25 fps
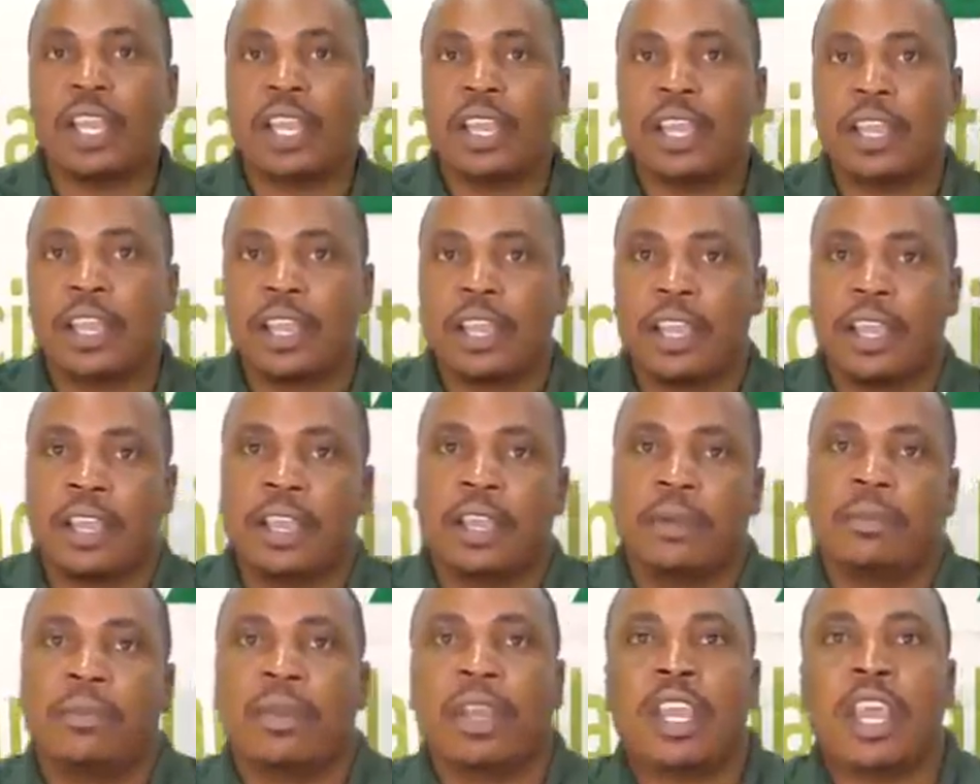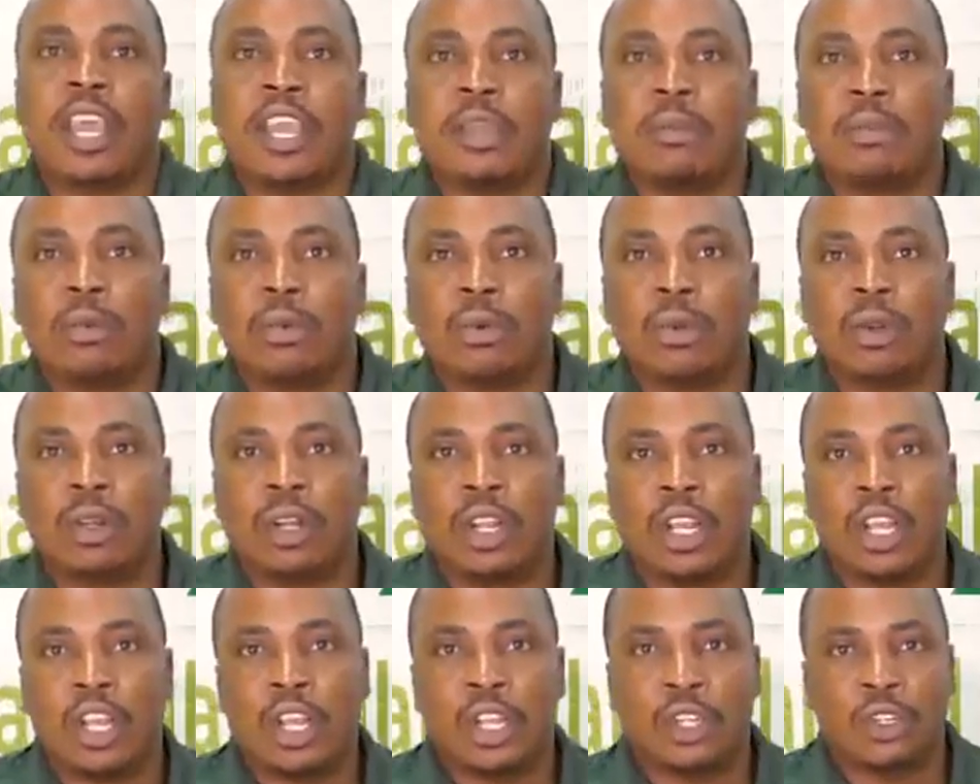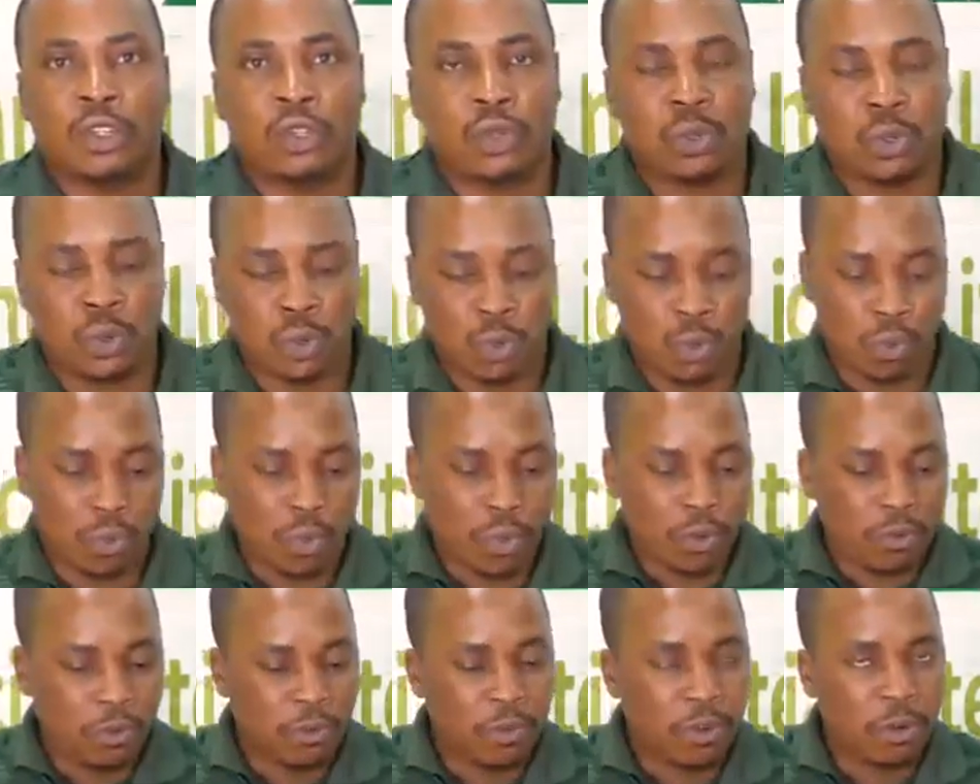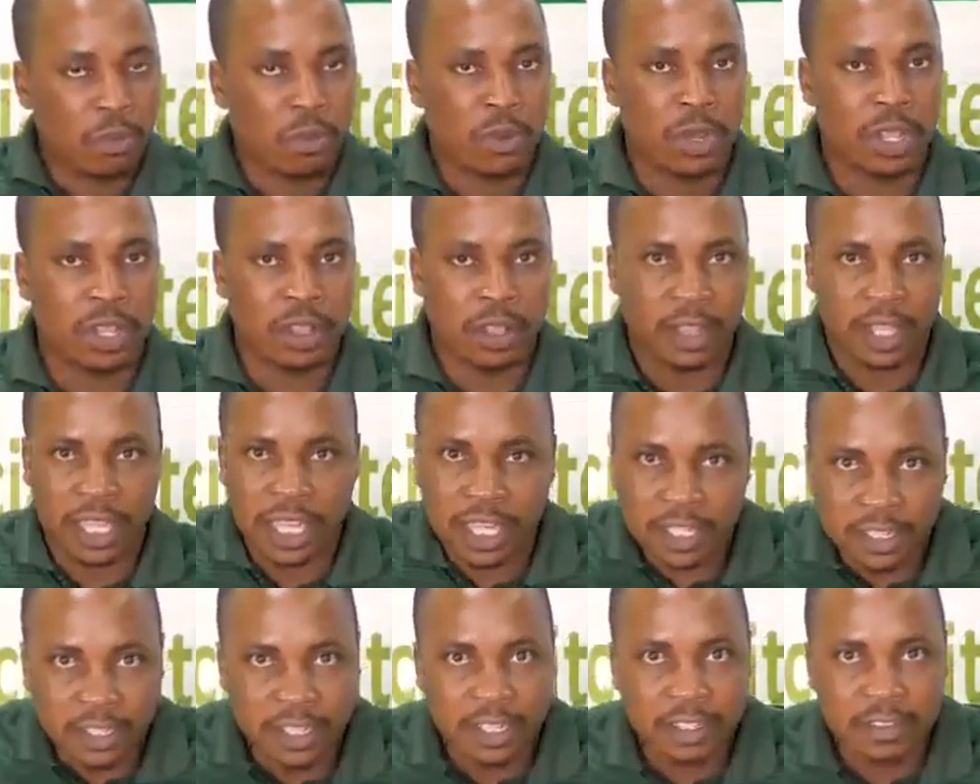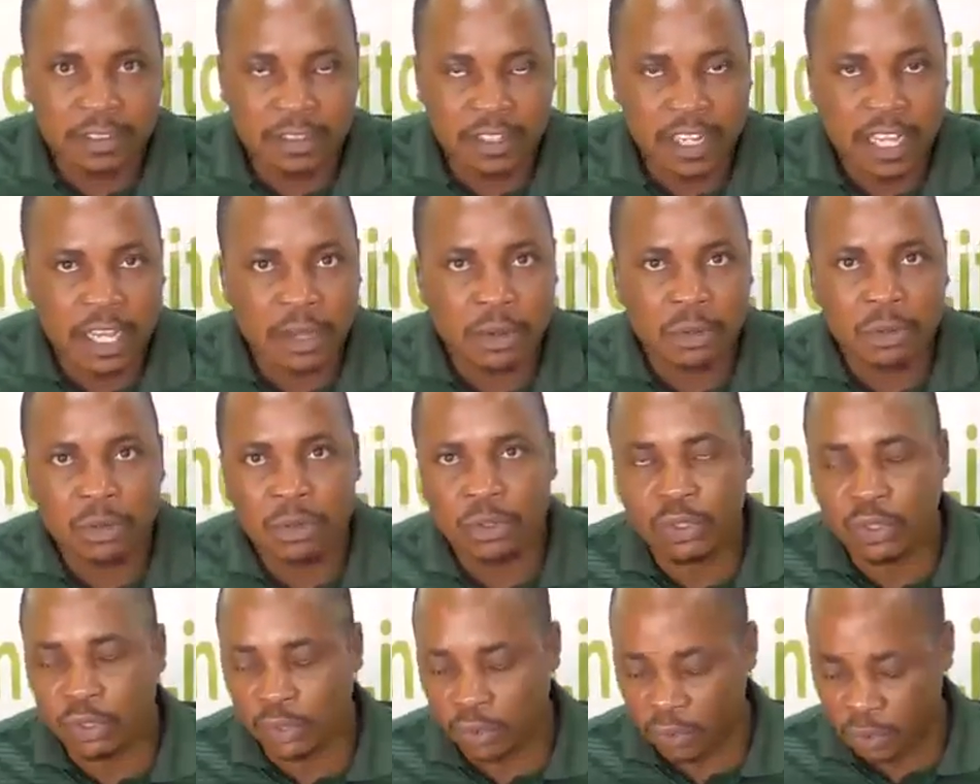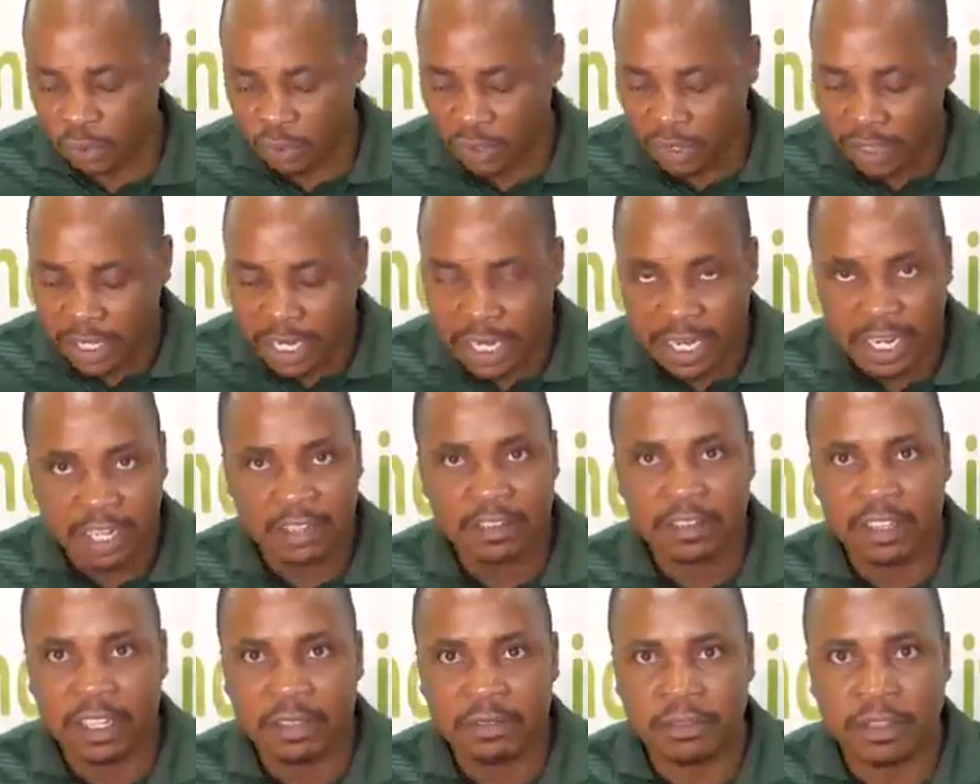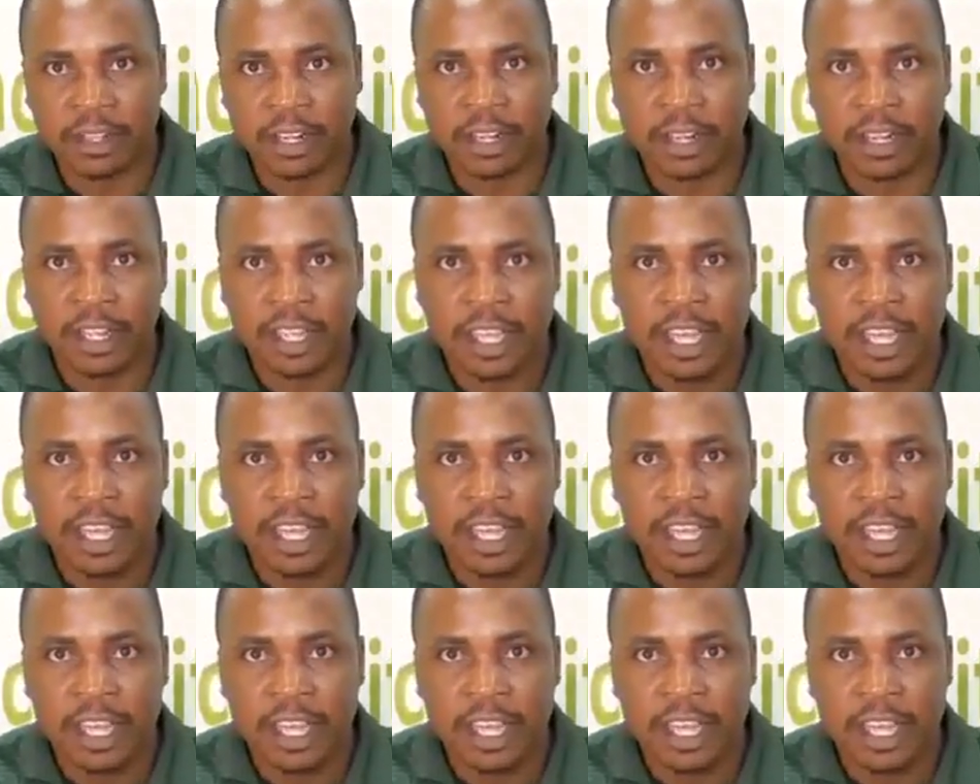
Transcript: be able to move from where it is now to the next level?